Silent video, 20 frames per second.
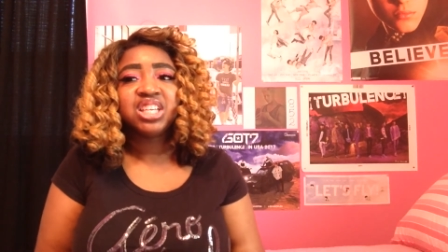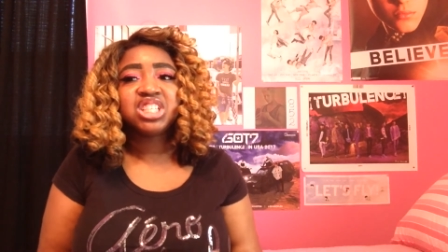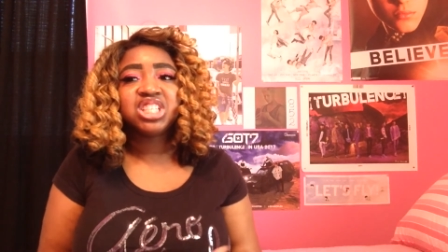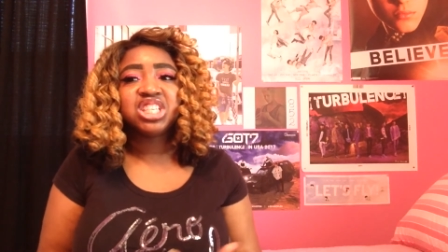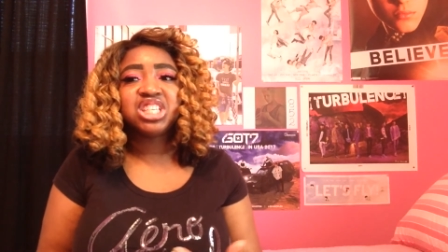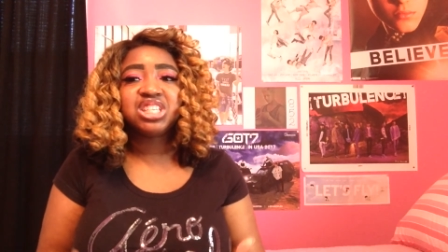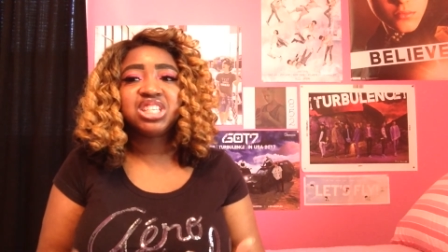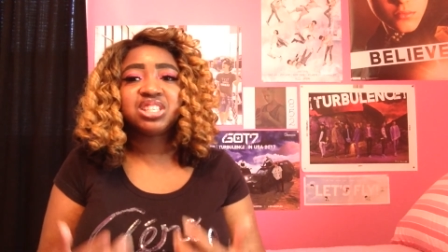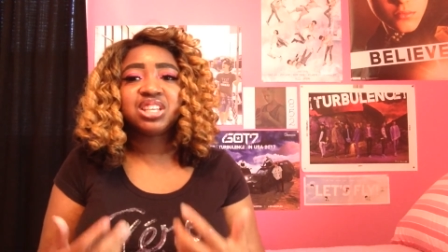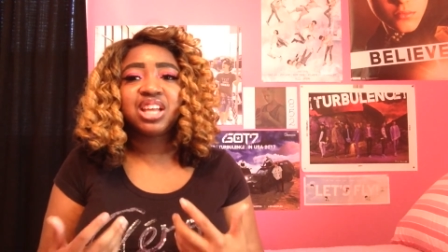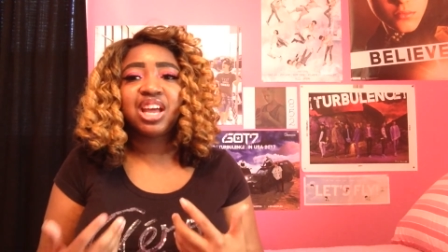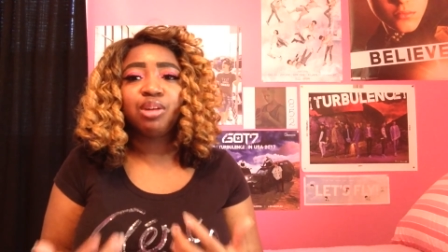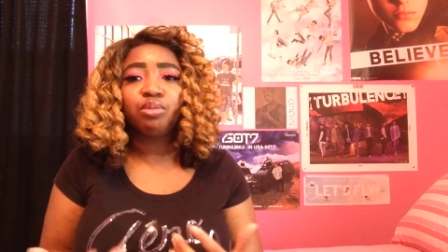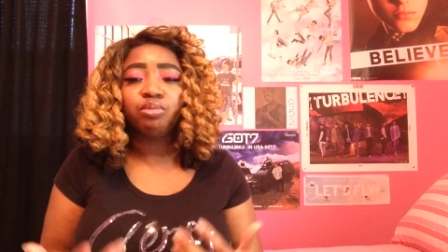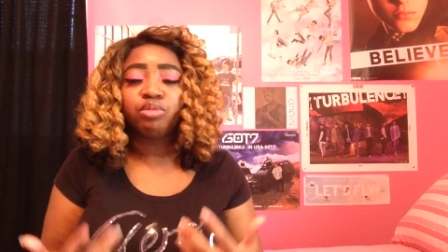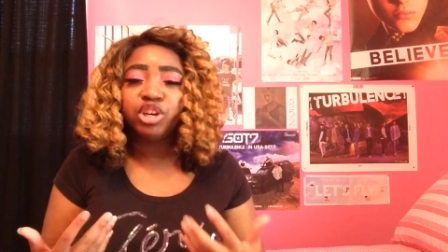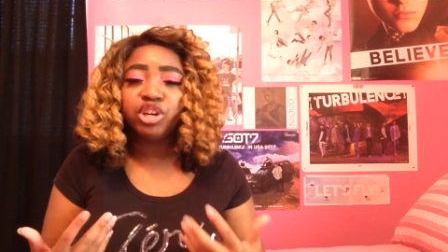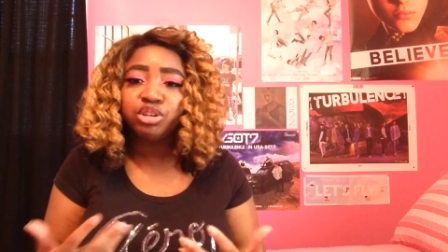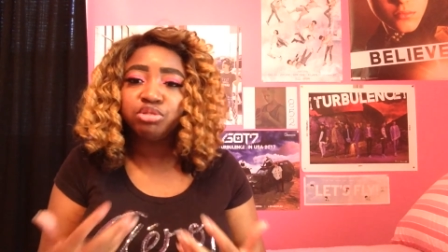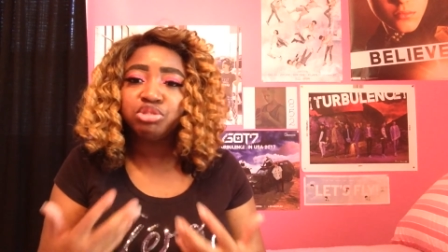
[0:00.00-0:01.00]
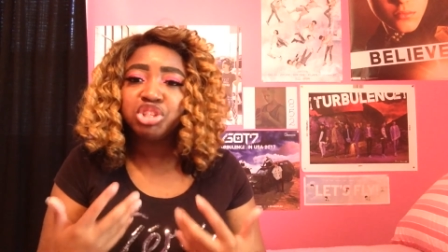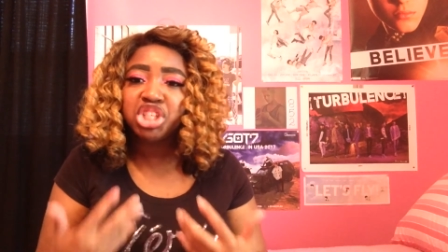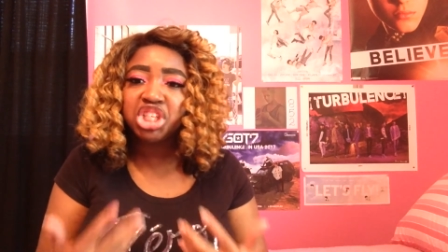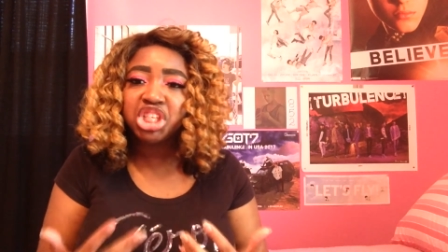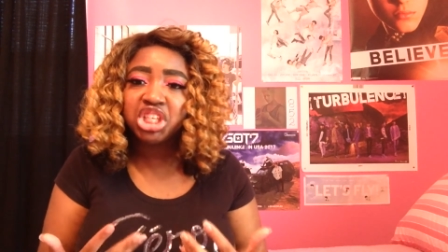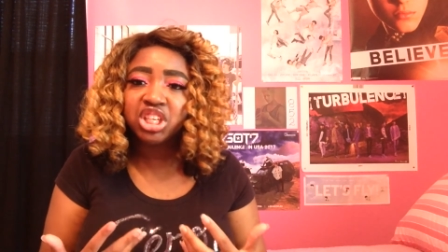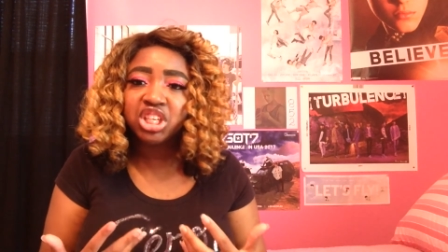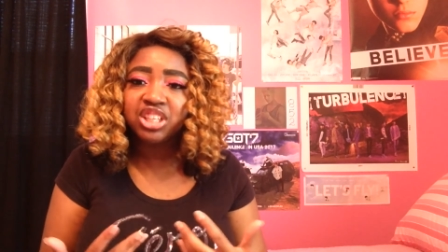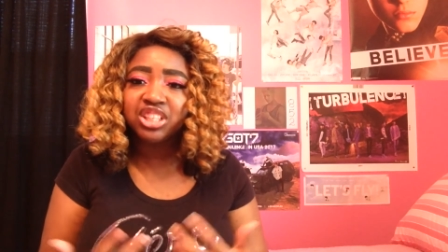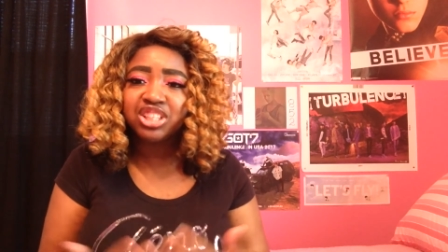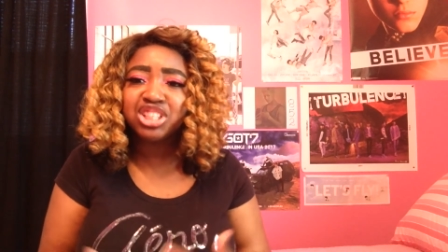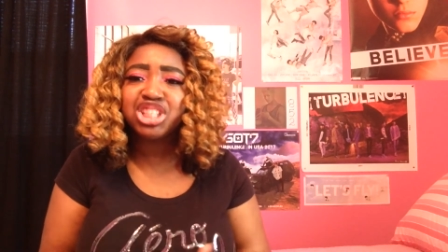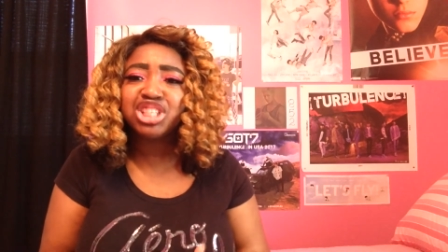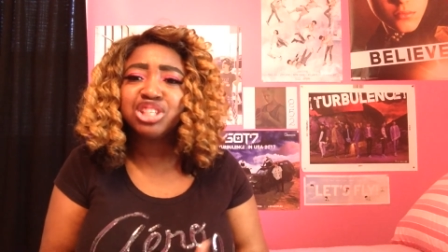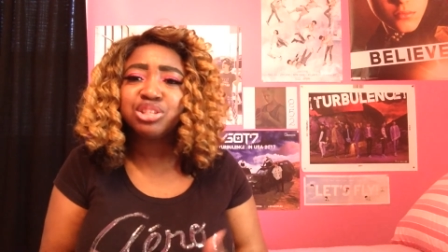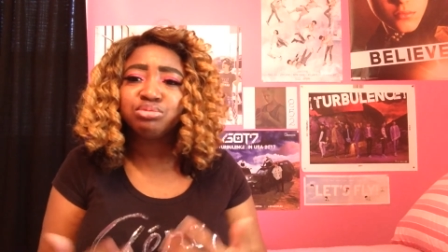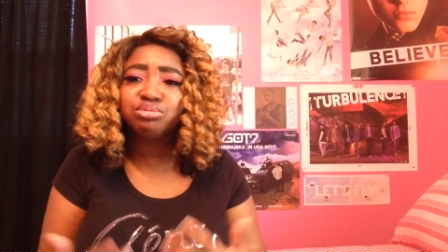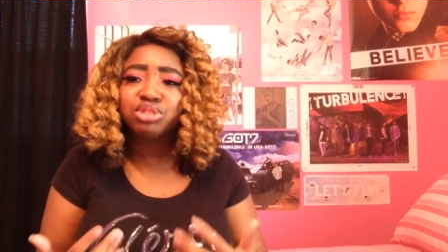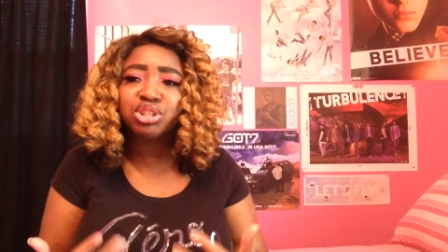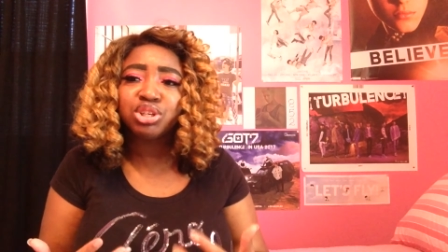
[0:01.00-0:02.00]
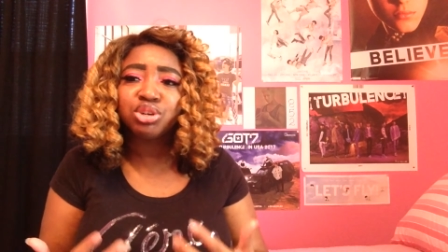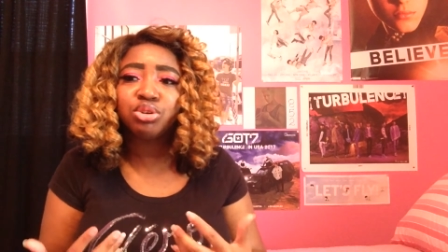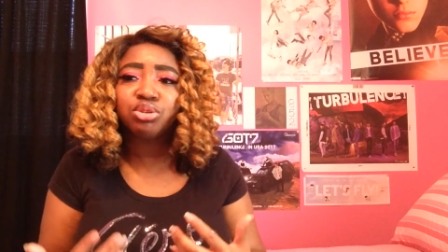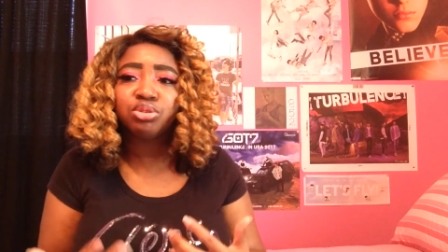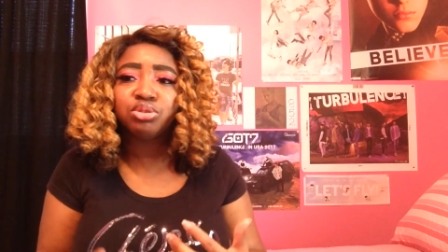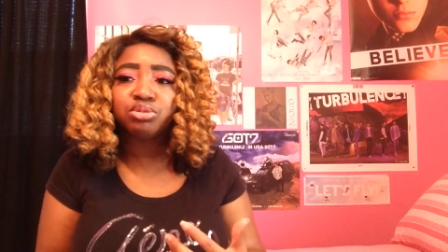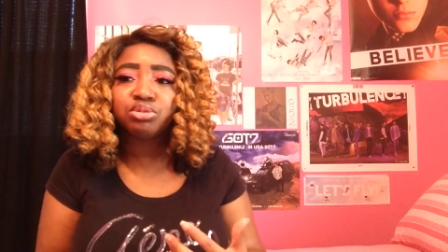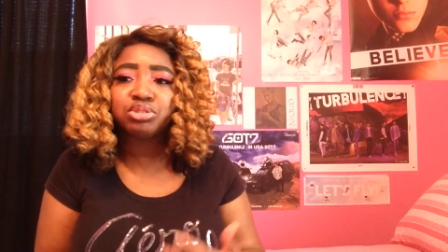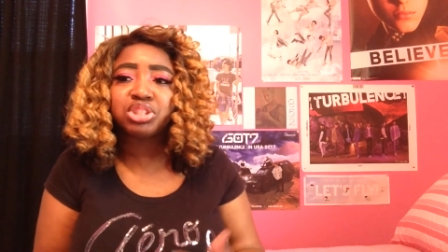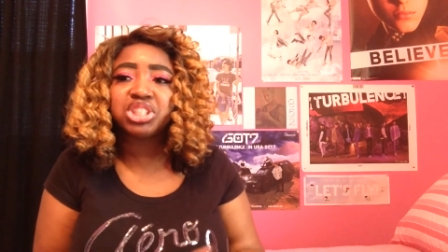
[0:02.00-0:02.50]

she's like real chill and she's real cool.